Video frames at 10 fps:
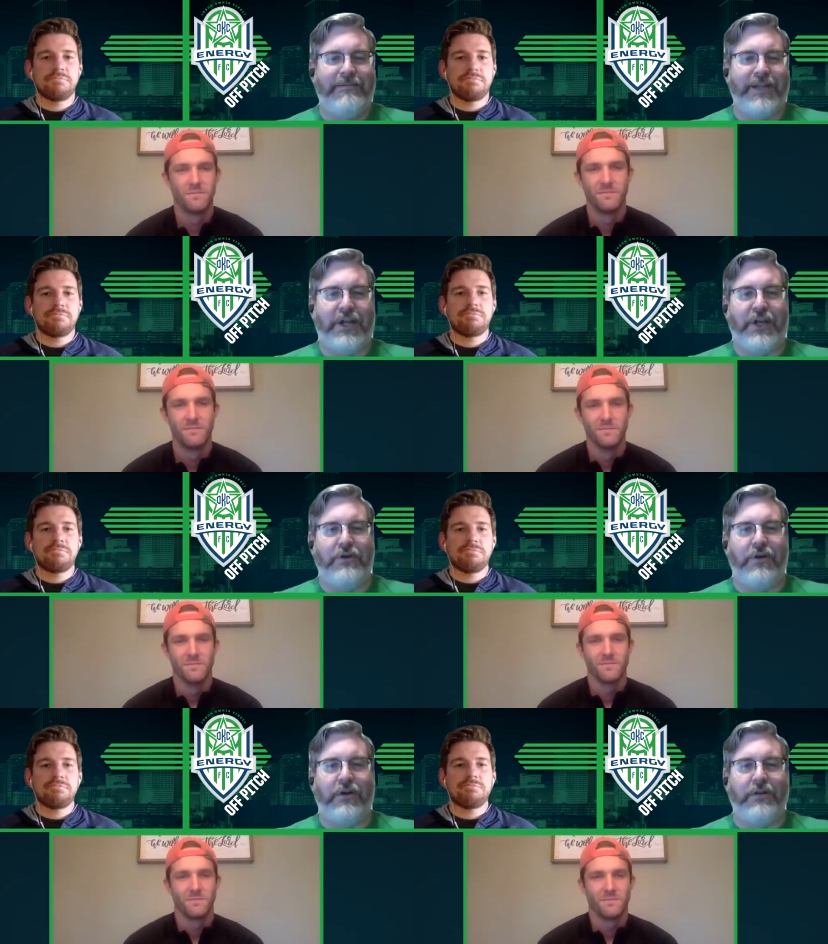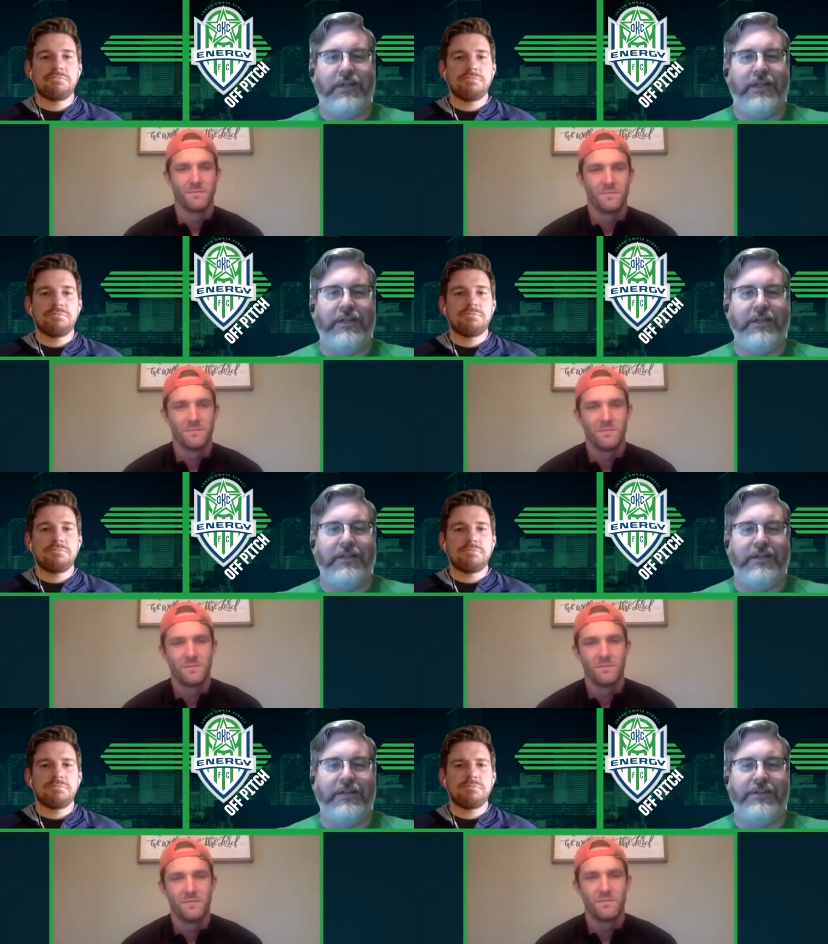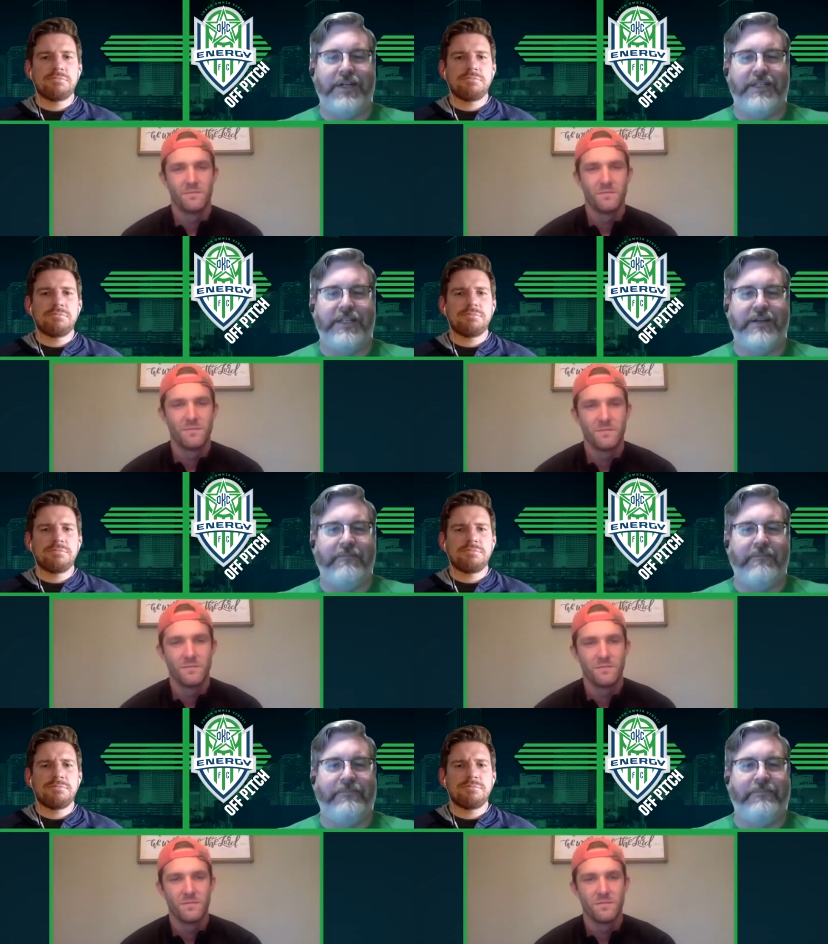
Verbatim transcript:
Speaker 1: Like a cougar in a in a Trans Am.